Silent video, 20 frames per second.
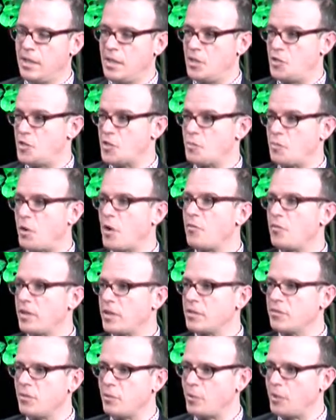is just
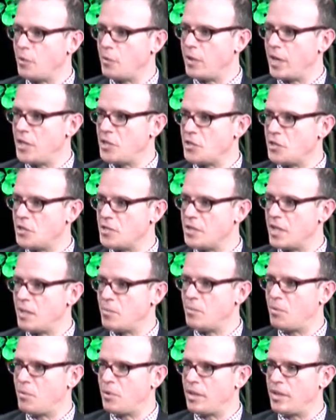perfect from a location
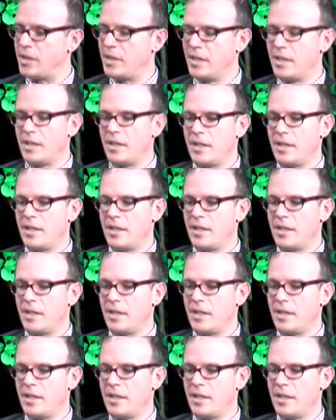standpoint.